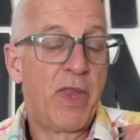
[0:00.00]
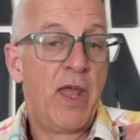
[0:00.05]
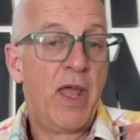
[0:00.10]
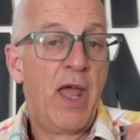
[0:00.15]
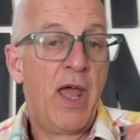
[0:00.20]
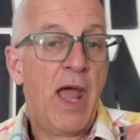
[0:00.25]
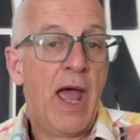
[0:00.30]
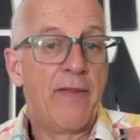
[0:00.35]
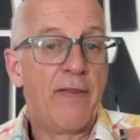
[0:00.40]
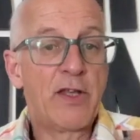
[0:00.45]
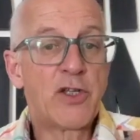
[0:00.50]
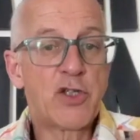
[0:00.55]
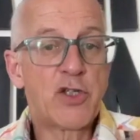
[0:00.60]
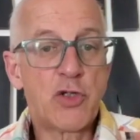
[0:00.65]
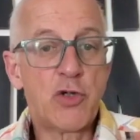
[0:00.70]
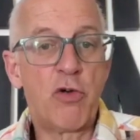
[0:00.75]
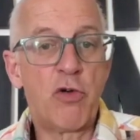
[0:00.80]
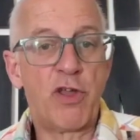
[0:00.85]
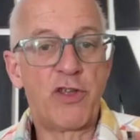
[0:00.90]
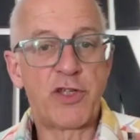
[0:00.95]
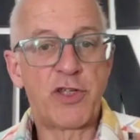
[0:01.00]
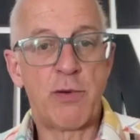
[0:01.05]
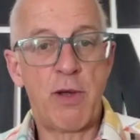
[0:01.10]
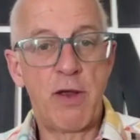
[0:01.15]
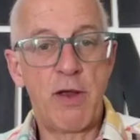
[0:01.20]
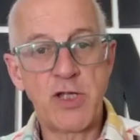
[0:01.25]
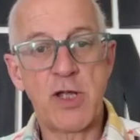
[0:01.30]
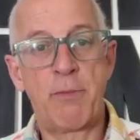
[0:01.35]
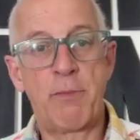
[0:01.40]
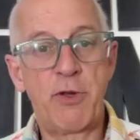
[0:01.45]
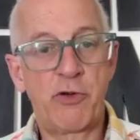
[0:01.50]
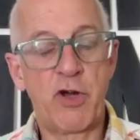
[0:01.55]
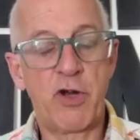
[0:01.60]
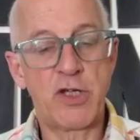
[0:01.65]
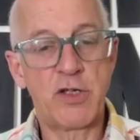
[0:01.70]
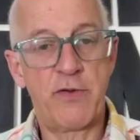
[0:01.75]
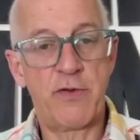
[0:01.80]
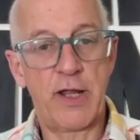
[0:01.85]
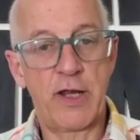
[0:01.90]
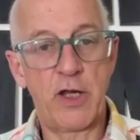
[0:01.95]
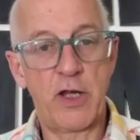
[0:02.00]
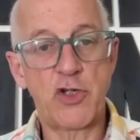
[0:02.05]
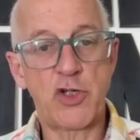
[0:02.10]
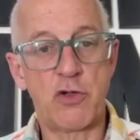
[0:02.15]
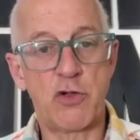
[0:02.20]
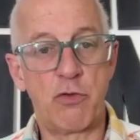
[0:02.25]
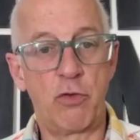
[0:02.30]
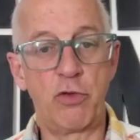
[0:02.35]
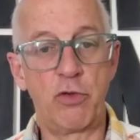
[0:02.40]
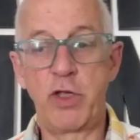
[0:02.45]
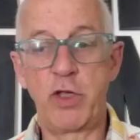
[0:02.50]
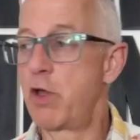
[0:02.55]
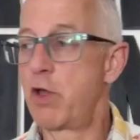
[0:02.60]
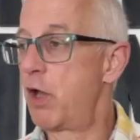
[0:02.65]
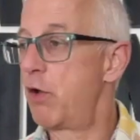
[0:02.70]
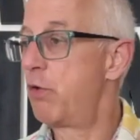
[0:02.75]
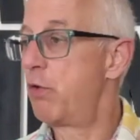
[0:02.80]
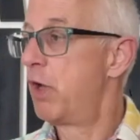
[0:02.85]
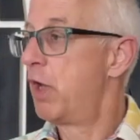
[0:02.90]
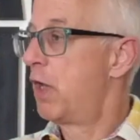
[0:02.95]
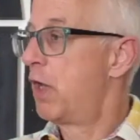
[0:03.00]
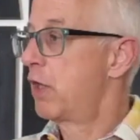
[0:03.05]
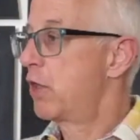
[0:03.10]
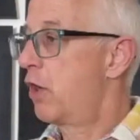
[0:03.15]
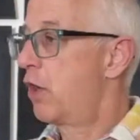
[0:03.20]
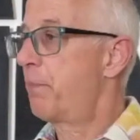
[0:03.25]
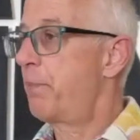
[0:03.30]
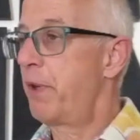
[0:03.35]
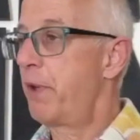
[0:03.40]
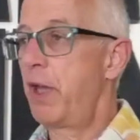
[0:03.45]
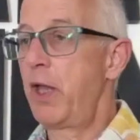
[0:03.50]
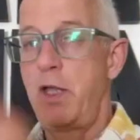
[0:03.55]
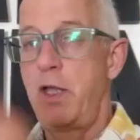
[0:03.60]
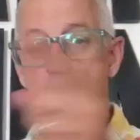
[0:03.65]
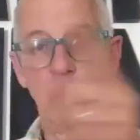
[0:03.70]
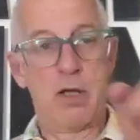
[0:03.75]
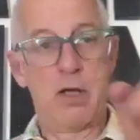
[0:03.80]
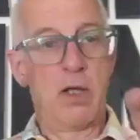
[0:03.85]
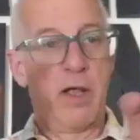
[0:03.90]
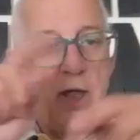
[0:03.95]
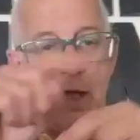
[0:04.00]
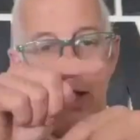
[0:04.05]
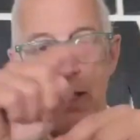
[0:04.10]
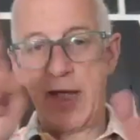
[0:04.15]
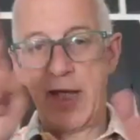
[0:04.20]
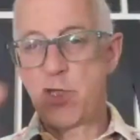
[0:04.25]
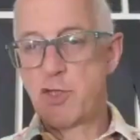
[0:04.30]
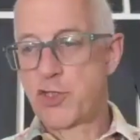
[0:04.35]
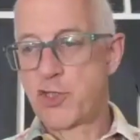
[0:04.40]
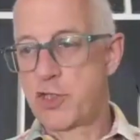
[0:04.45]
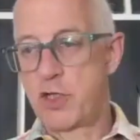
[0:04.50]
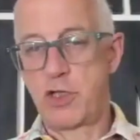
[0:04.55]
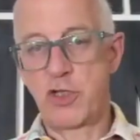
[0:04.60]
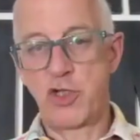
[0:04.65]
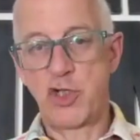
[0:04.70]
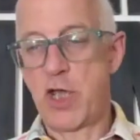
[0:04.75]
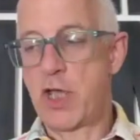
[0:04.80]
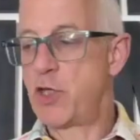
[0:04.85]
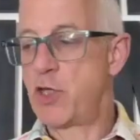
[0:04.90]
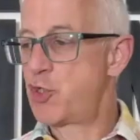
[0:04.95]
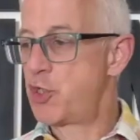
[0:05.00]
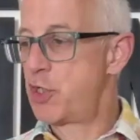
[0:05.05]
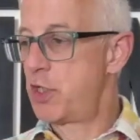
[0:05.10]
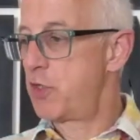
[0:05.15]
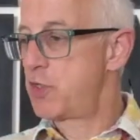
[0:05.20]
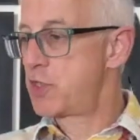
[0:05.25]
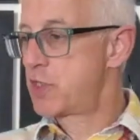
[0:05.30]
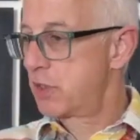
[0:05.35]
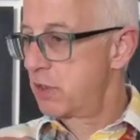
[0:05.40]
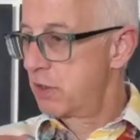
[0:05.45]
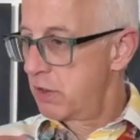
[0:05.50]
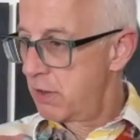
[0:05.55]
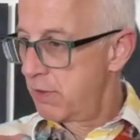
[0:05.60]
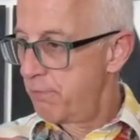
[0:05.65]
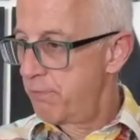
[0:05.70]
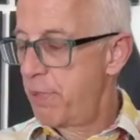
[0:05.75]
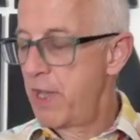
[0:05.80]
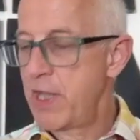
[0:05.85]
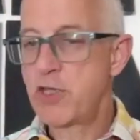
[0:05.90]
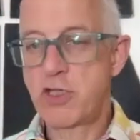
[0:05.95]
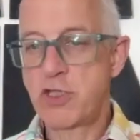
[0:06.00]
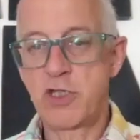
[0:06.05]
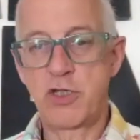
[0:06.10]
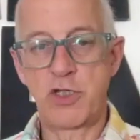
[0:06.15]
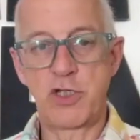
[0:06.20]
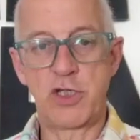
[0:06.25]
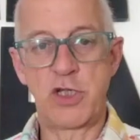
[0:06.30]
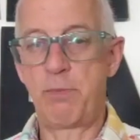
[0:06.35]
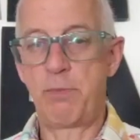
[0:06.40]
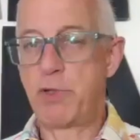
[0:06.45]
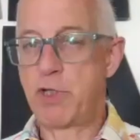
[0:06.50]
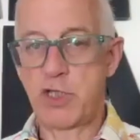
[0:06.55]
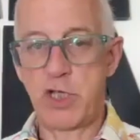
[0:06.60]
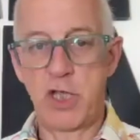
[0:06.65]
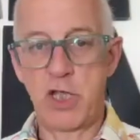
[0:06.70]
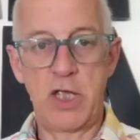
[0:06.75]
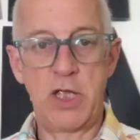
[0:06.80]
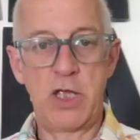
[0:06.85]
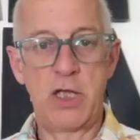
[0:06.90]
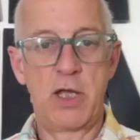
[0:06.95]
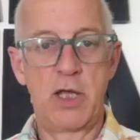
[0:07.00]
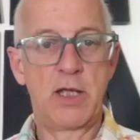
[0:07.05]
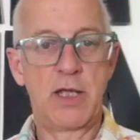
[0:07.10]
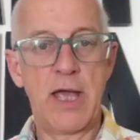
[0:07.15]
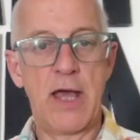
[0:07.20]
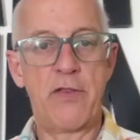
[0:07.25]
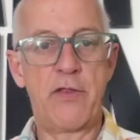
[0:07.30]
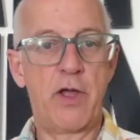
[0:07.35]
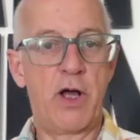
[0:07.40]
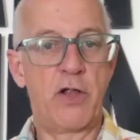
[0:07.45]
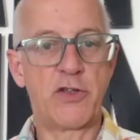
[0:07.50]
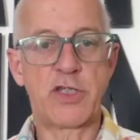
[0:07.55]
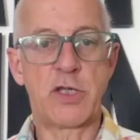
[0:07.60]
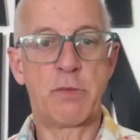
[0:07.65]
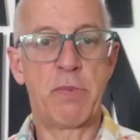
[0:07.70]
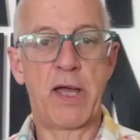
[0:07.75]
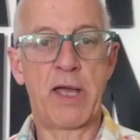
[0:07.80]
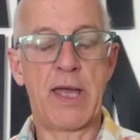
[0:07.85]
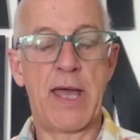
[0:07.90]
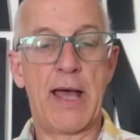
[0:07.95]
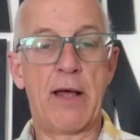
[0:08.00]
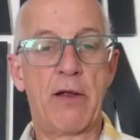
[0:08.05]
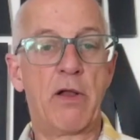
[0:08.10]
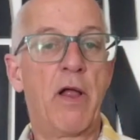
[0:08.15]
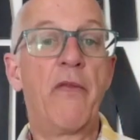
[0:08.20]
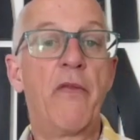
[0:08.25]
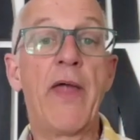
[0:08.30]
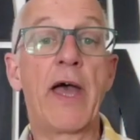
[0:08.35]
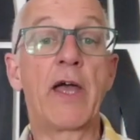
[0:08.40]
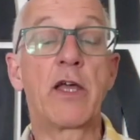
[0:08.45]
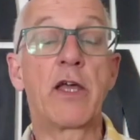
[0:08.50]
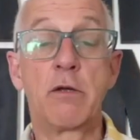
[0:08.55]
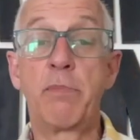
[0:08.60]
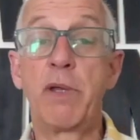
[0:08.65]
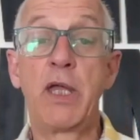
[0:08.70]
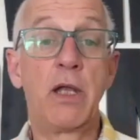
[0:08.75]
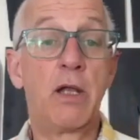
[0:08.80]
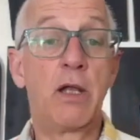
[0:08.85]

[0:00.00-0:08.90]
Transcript: and then store it. So every time you create a validation rule, you go copy, insert changes, paste into GPT, get the answer back out. And that could be in